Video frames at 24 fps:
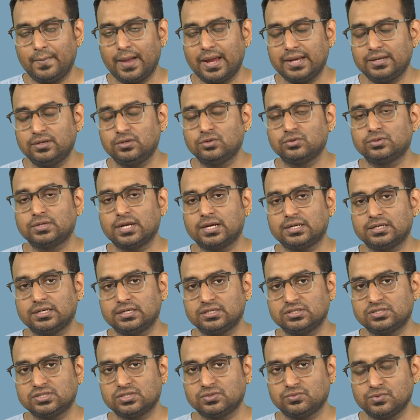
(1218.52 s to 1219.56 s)
minute
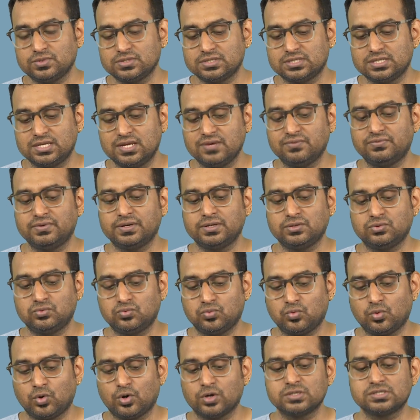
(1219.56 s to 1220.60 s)
attention was given
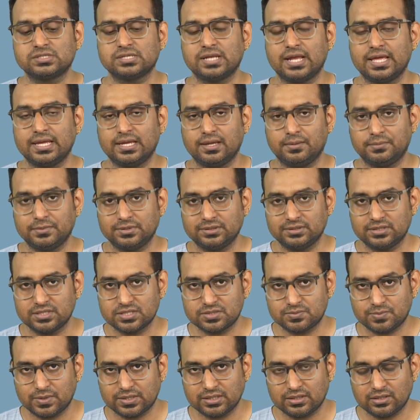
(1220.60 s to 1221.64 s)
towards like I mean
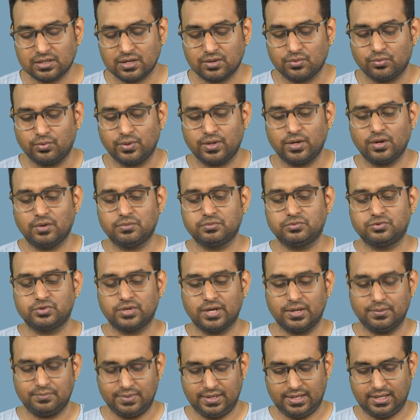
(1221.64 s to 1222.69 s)
this particular way of
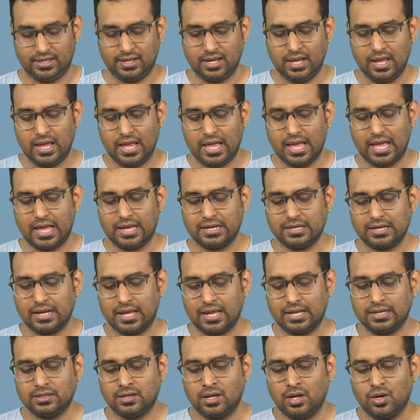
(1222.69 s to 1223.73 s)
draping and
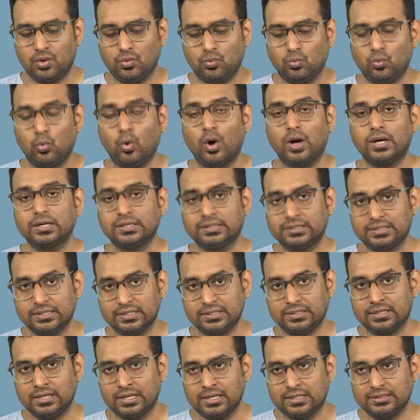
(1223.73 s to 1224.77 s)
and what
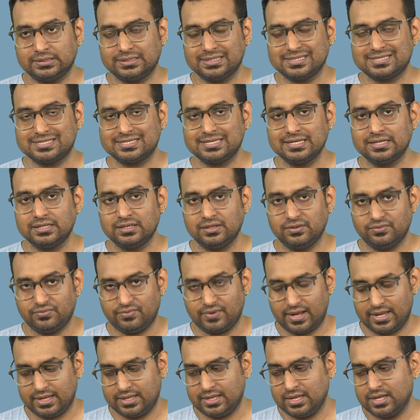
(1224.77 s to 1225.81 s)
did they
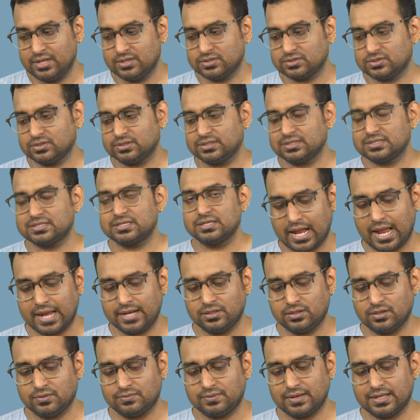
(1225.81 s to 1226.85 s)
signify so this
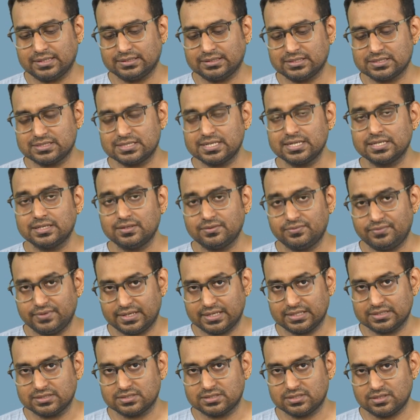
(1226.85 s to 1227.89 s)
kind of like the
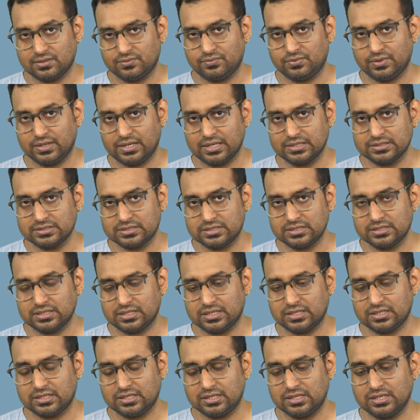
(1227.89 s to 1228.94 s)
significance if we
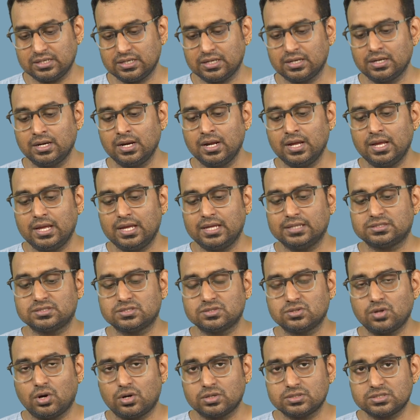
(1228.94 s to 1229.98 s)
consider it here
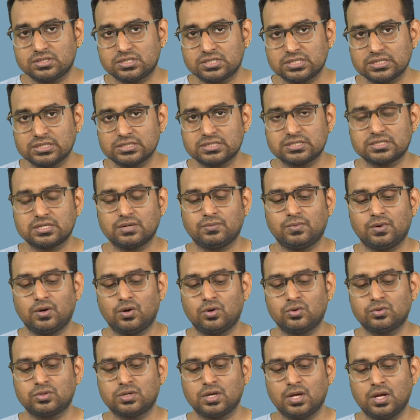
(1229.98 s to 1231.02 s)
it's not just
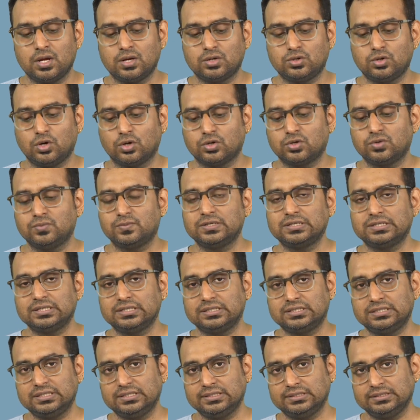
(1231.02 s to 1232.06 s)
about
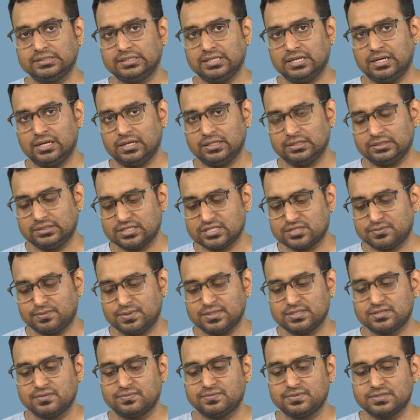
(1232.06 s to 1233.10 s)
documenting the the
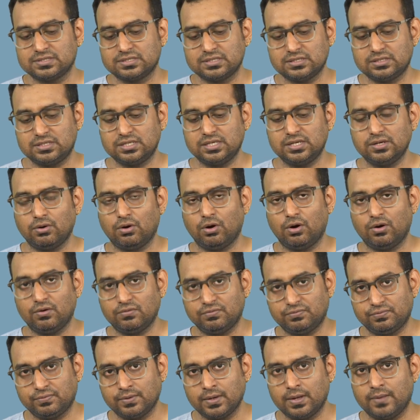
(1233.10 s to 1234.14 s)
specificity
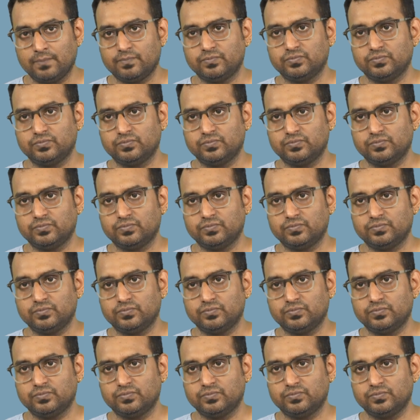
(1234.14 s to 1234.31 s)
of